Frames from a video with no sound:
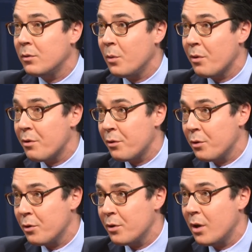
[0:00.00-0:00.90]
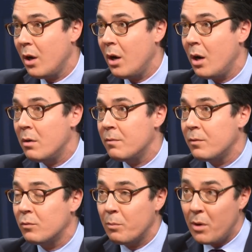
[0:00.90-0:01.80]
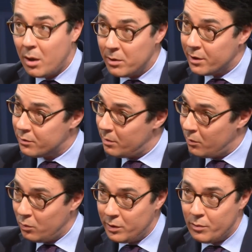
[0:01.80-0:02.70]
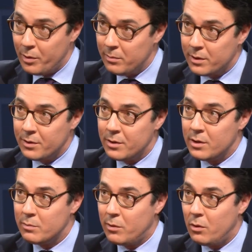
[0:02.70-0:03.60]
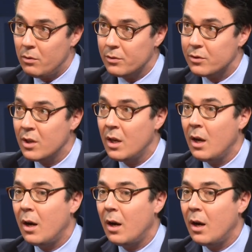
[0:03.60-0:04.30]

to a third of Republicans. Remember, only Republicans in these polls.